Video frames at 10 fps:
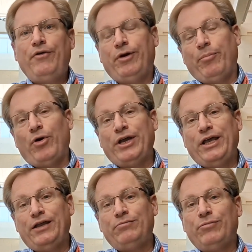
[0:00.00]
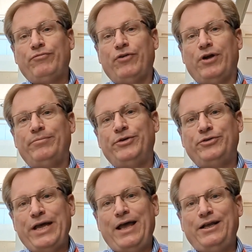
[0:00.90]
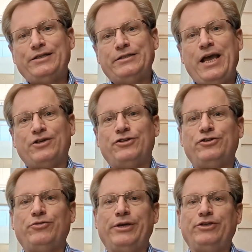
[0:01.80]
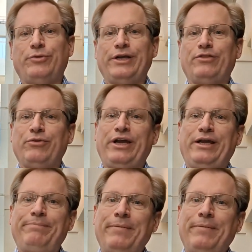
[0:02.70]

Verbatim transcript: reporting in from Nutanix Next 2023.